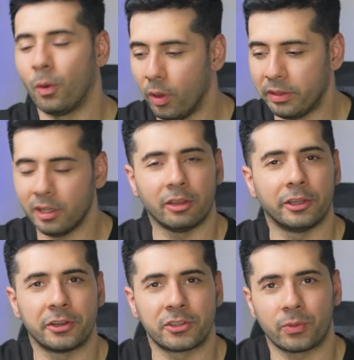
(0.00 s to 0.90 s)
One thing you'll
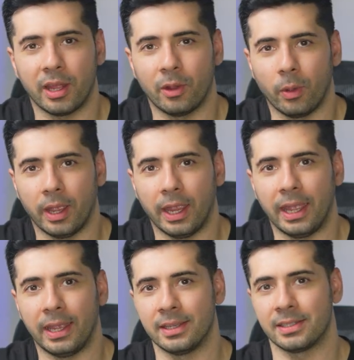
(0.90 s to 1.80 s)
notice right away
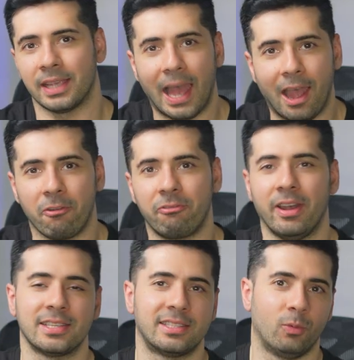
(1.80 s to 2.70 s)
is how
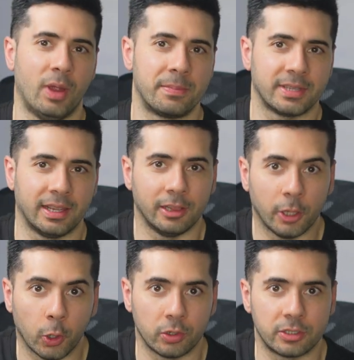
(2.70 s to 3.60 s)
fast the website
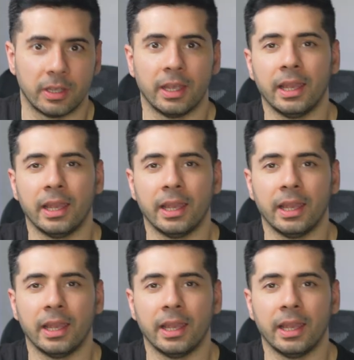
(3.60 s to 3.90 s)
loads,